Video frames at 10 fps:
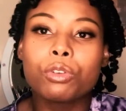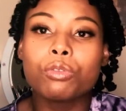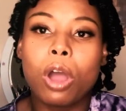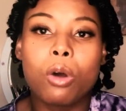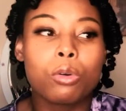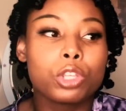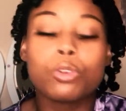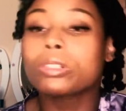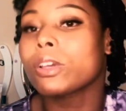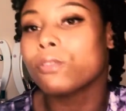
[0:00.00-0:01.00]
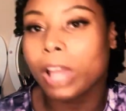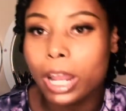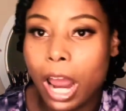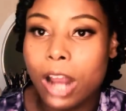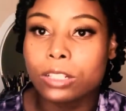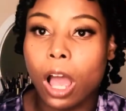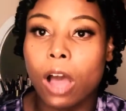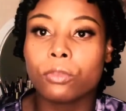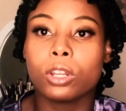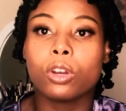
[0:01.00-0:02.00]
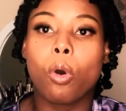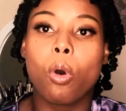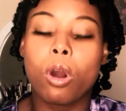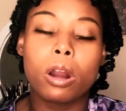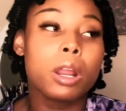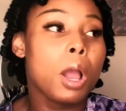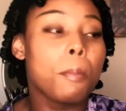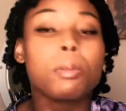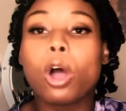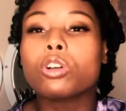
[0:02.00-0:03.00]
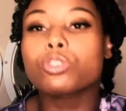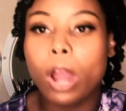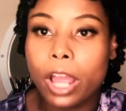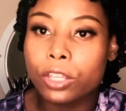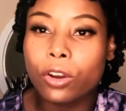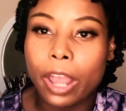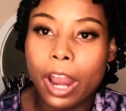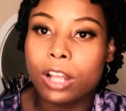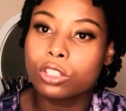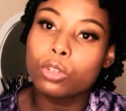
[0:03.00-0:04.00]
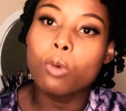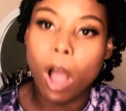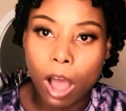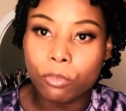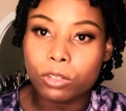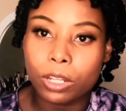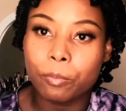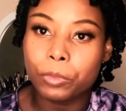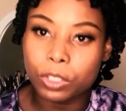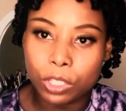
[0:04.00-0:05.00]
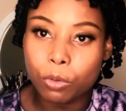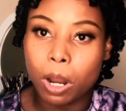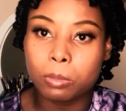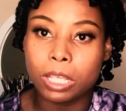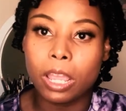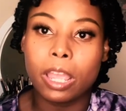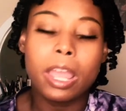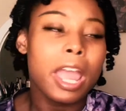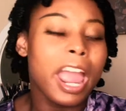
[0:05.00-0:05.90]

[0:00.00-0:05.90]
using flat irons often or blow drying your hair too often. You see what I'm saying?